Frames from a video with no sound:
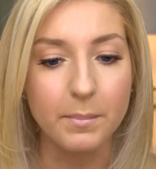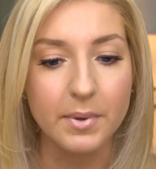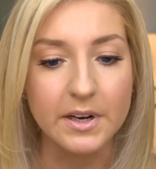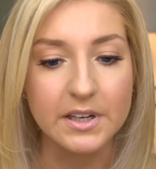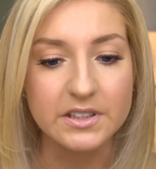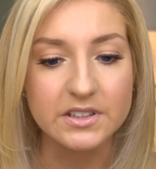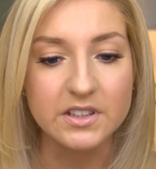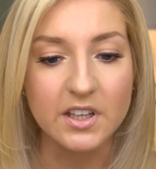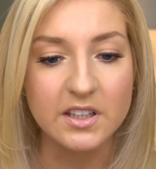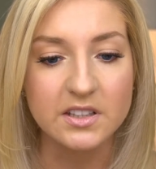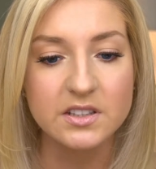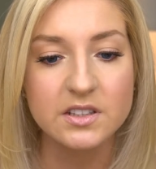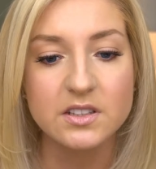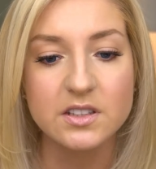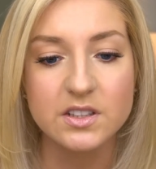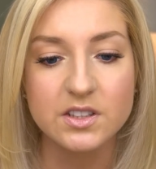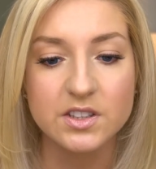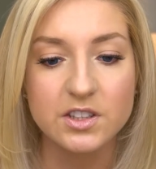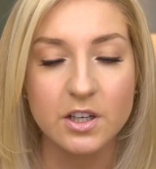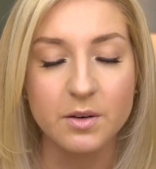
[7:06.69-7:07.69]
but it doesn't
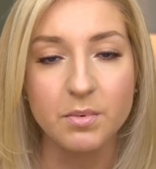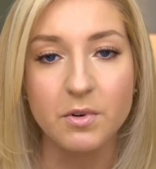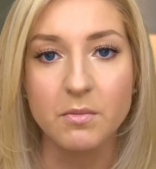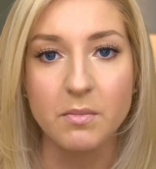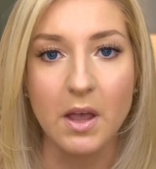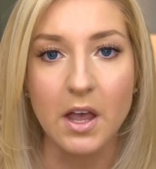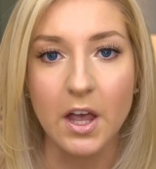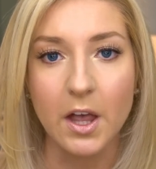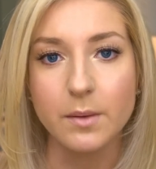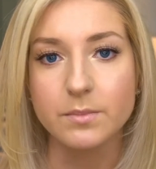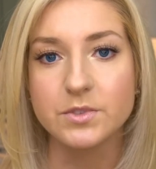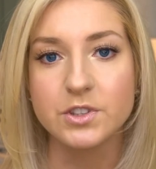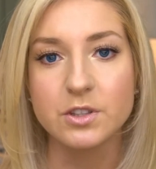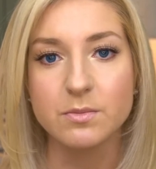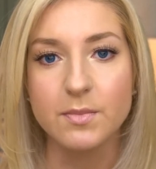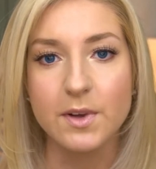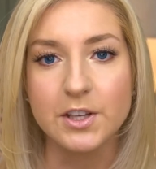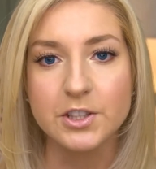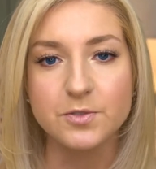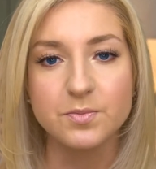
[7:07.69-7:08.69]
disturb your makeup too
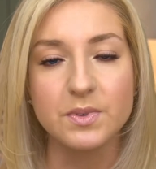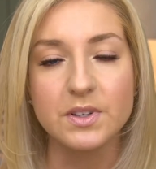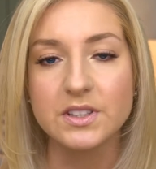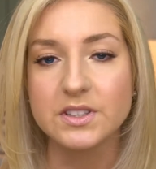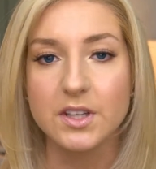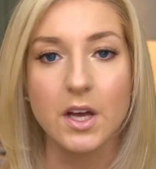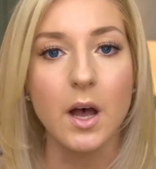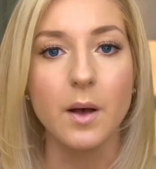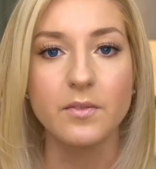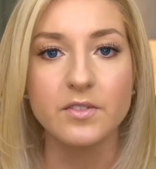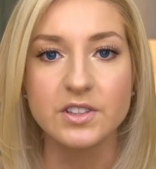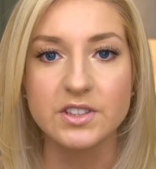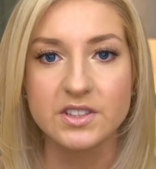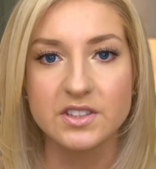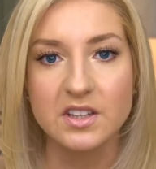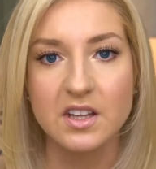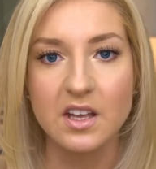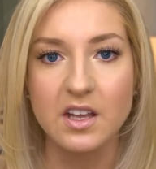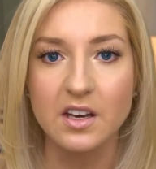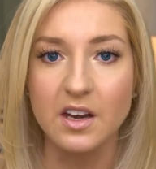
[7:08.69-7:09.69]
much because
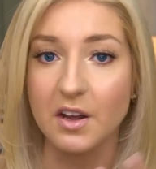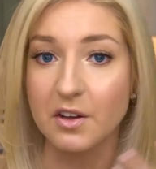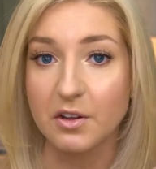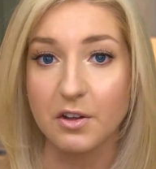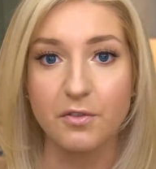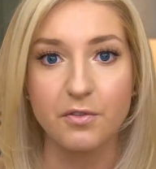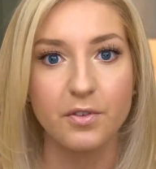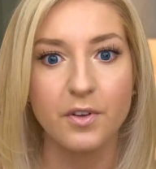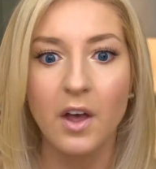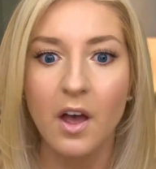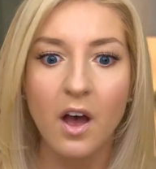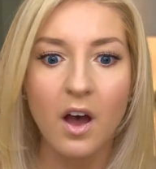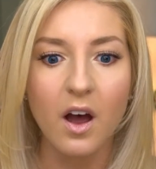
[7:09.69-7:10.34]
obviously, you know, you've